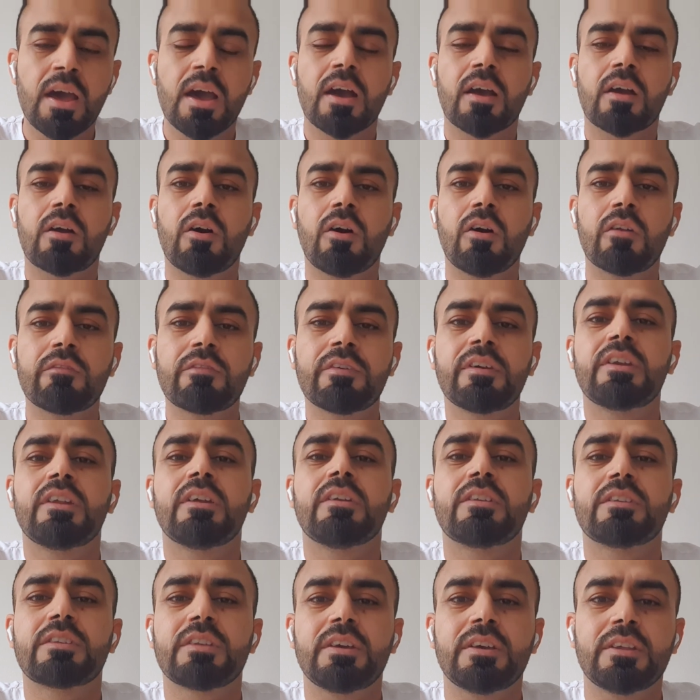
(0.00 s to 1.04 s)

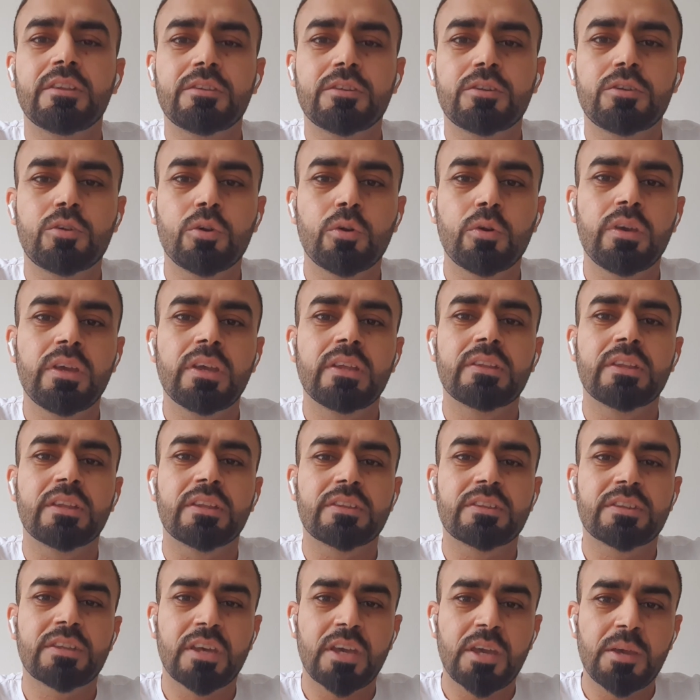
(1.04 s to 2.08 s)
Confidence is doing the
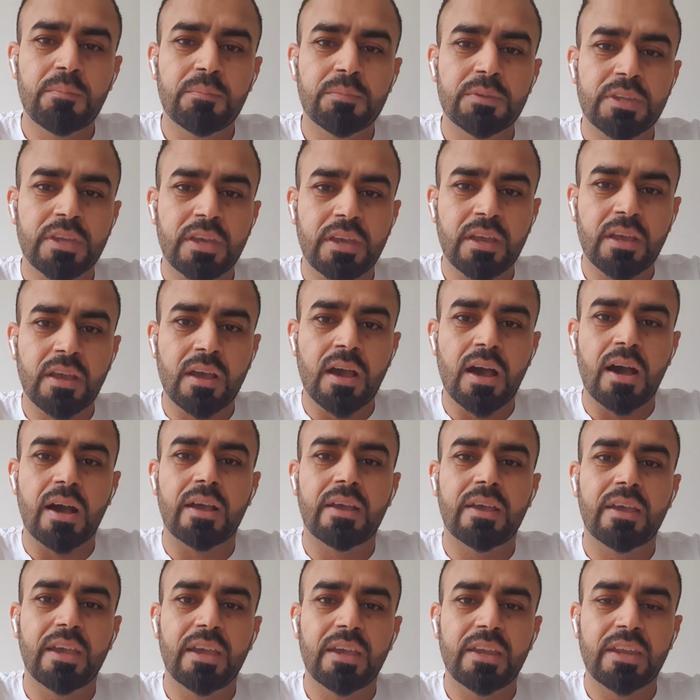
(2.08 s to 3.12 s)
same thing
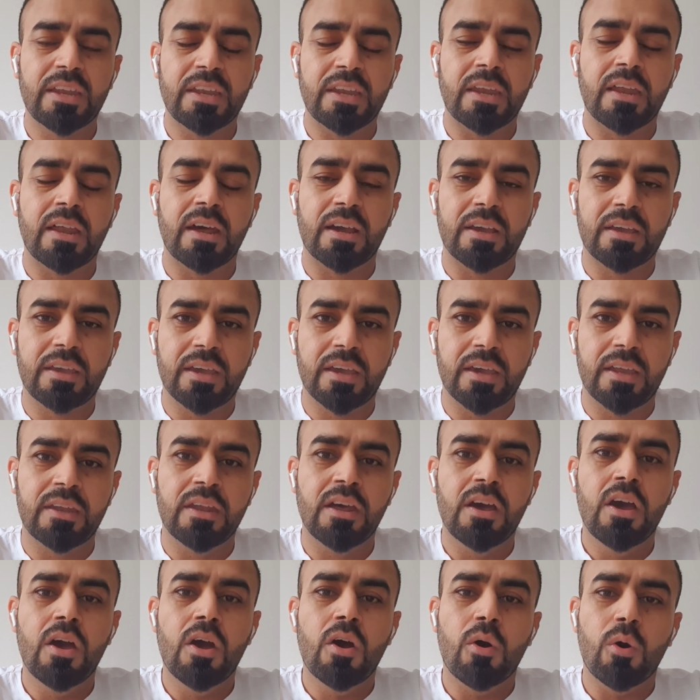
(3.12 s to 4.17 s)
again and again,
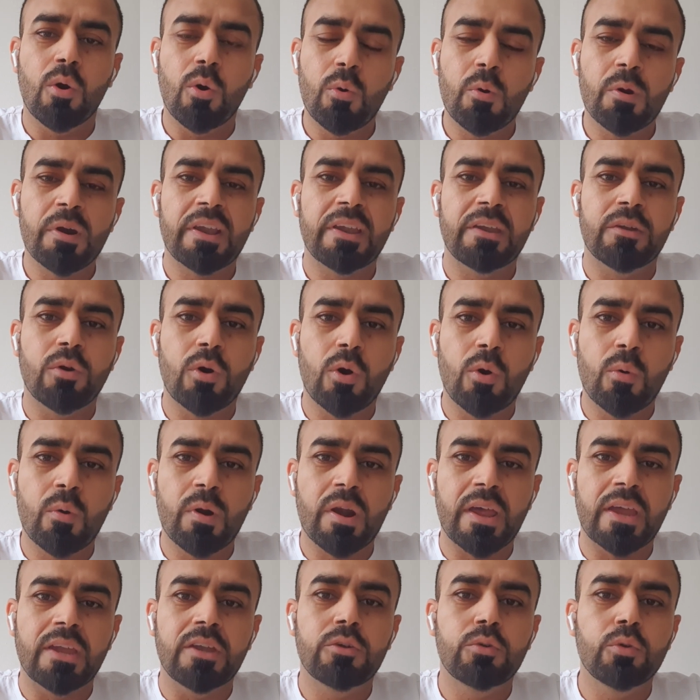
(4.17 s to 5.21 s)
over and over,
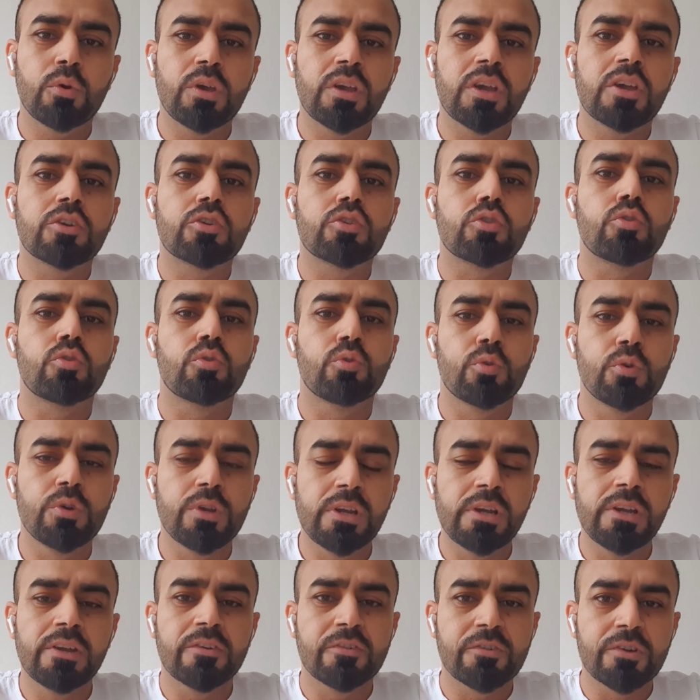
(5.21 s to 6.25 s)
and doing it
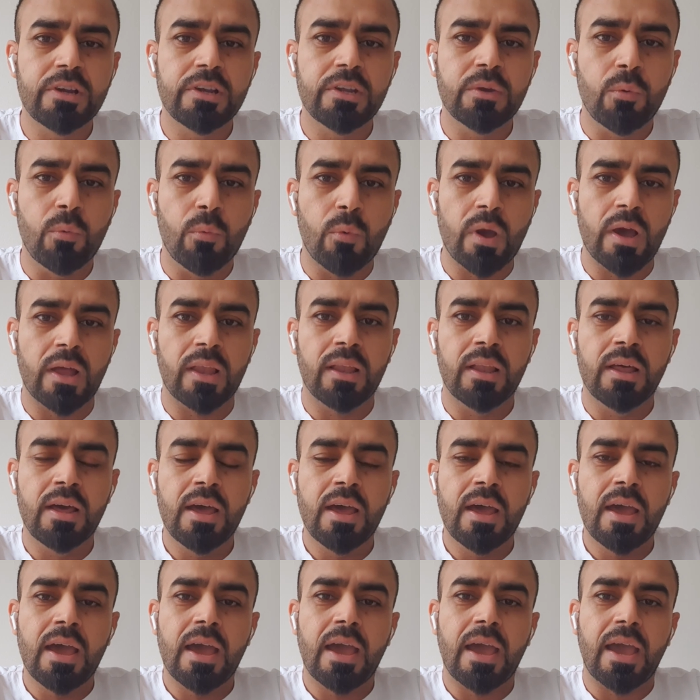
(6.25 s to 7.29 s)
really, really well.
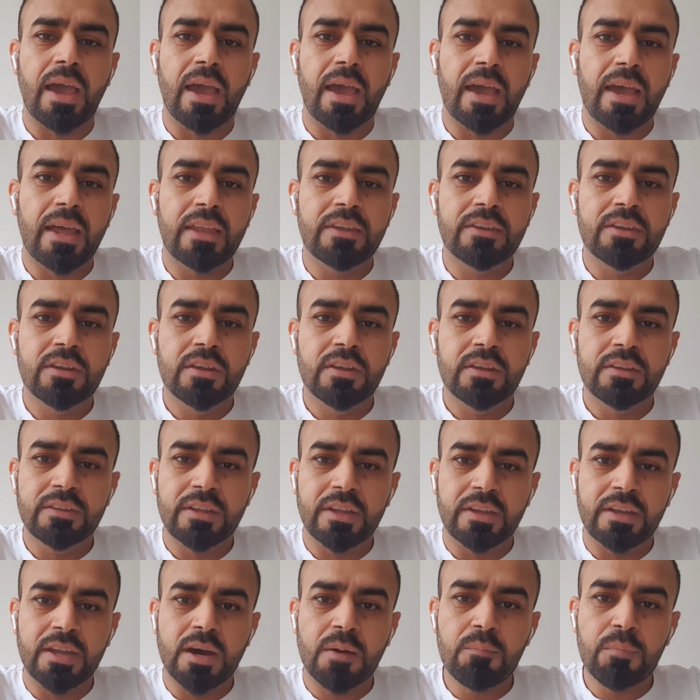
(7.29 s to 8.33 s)
And the
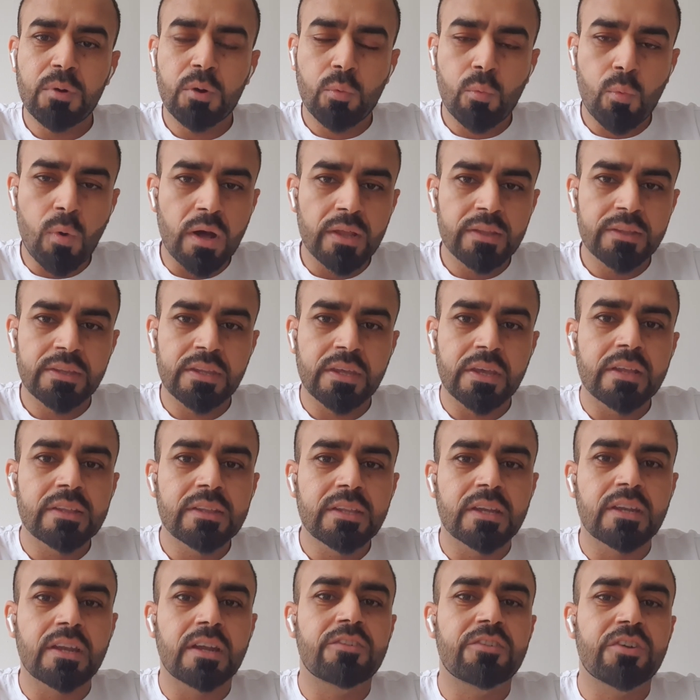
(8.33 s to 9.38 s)
number one thing
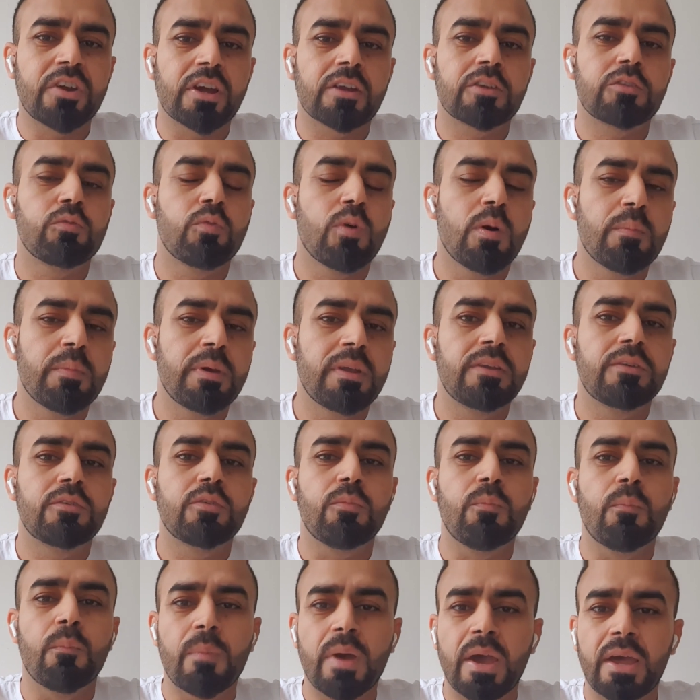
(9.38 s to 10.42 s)
that attracts women
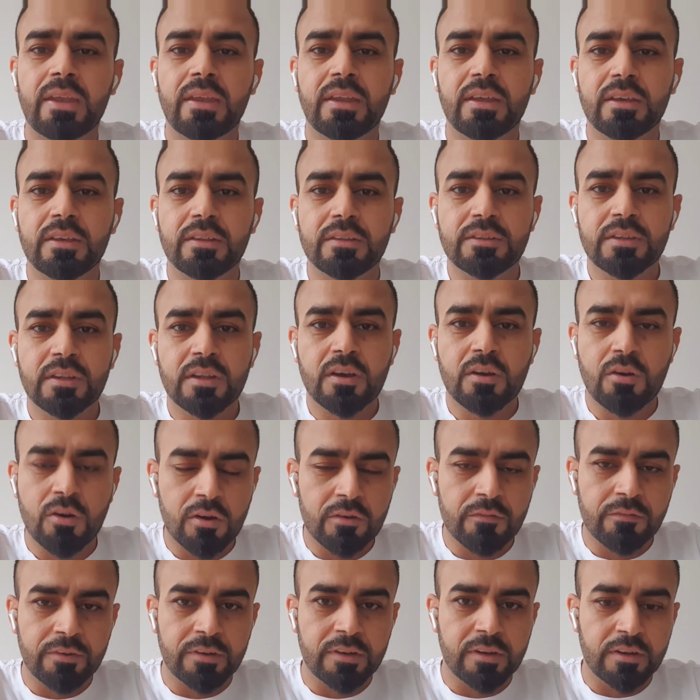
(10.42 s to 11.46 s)
to men is
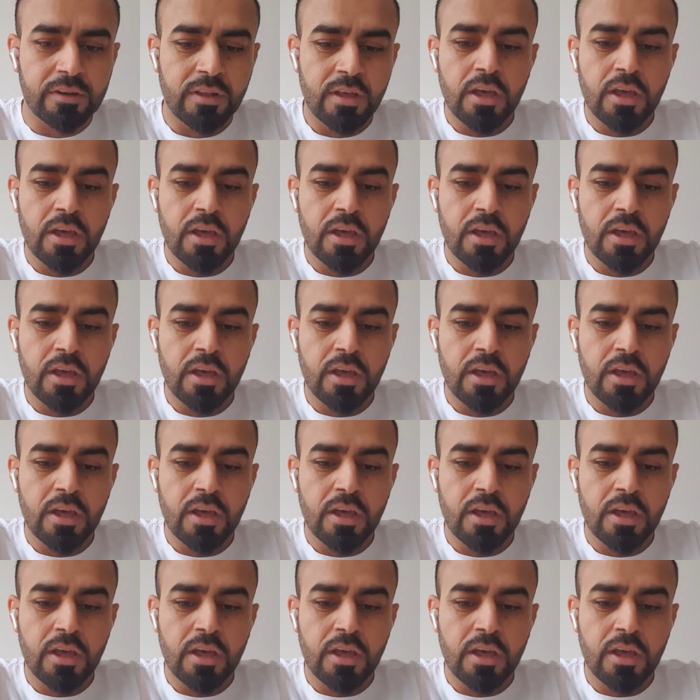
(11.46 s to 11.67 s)
confidence.